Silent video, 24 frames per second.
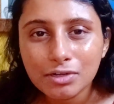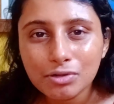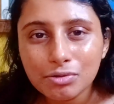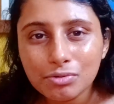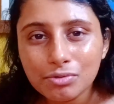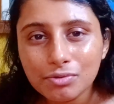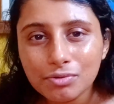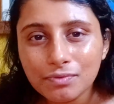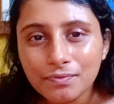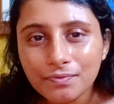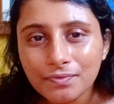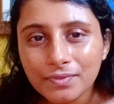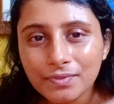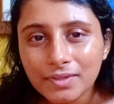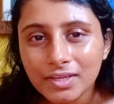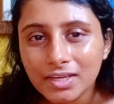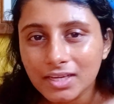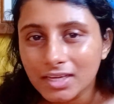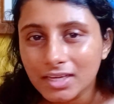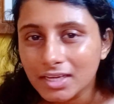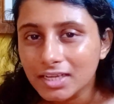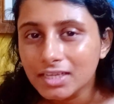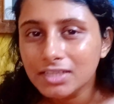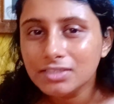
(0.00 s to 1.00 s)
to
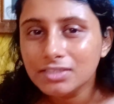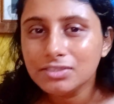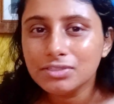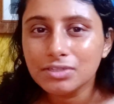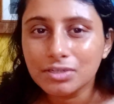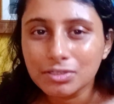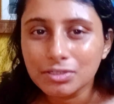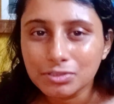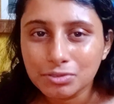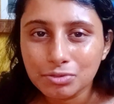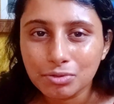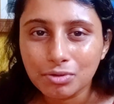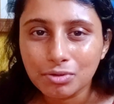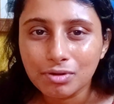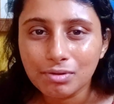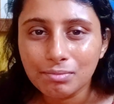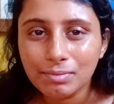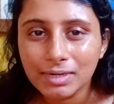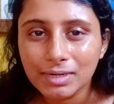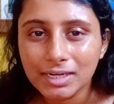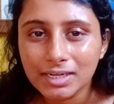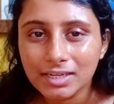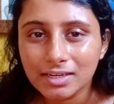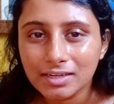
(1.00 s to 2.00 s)
is your
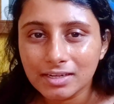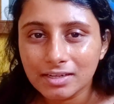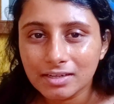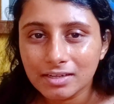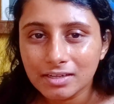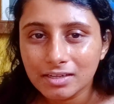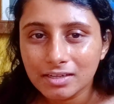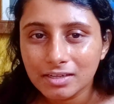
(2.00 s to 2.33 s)
soulmate.